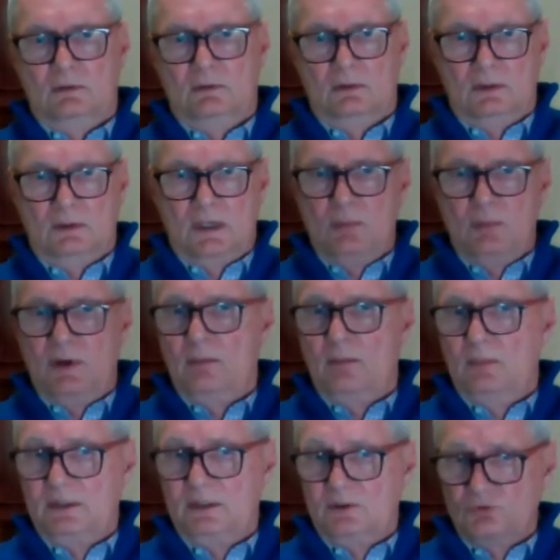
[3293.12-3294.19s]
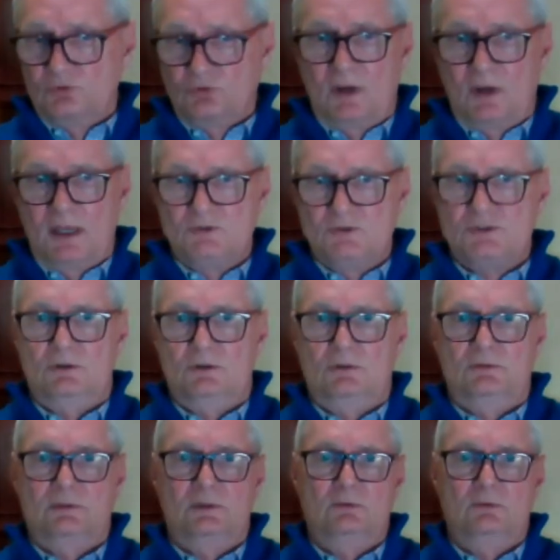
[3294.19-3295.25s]
Abraham Lincoln's
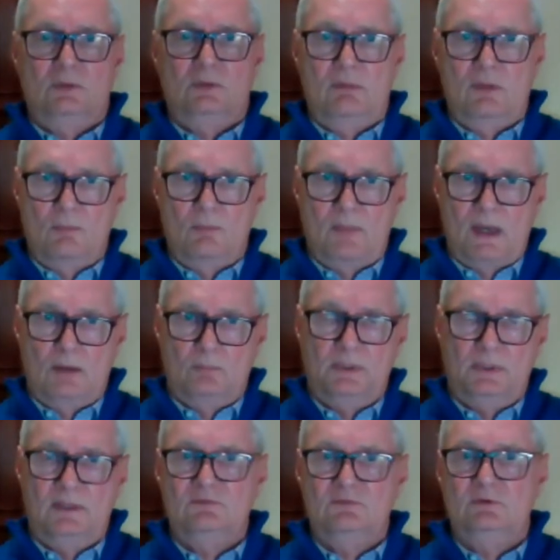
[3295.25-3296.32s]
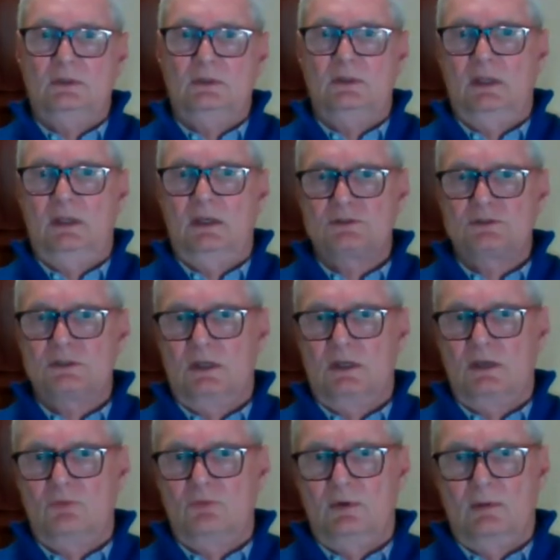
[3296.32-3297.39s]
grandchildren and their Mount Pleasant connection.
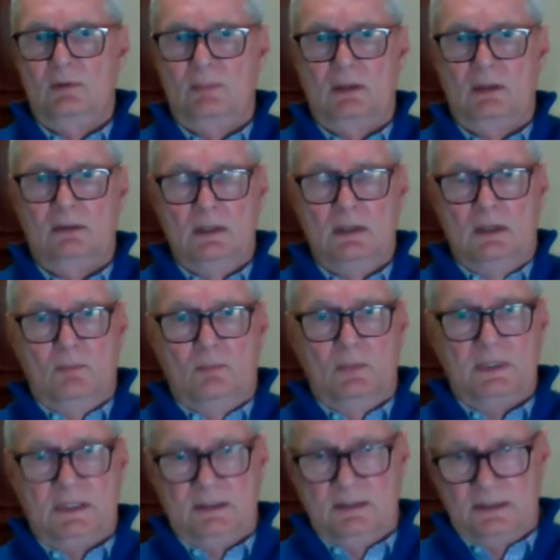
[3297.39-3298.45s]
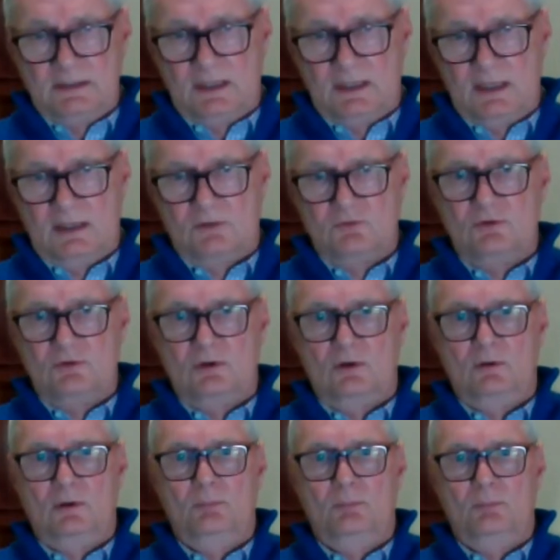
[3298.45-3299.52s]
I've written about MacKinlay Kantor,
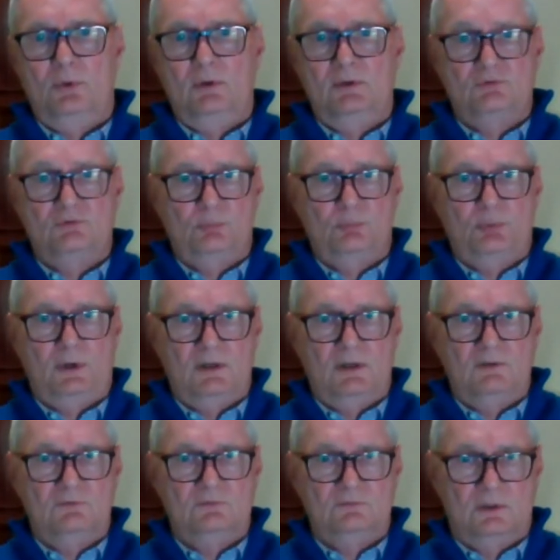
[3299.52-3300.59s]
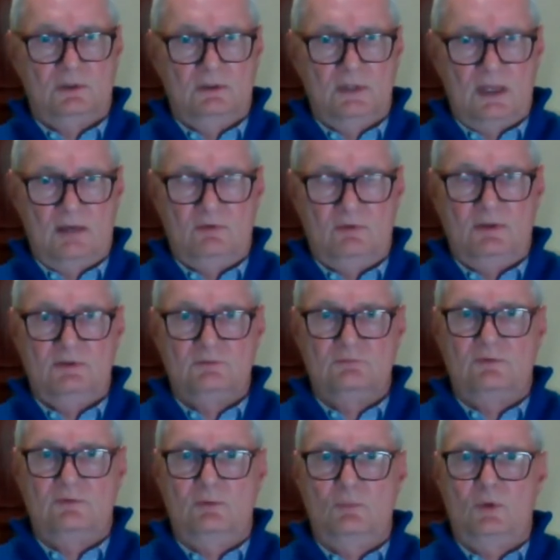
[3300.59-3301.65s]
a Pulitzer Prize uh,
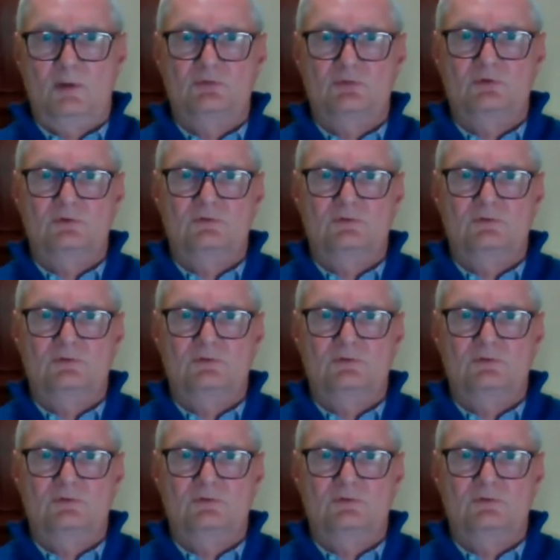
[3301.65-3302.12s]
novelist from Webster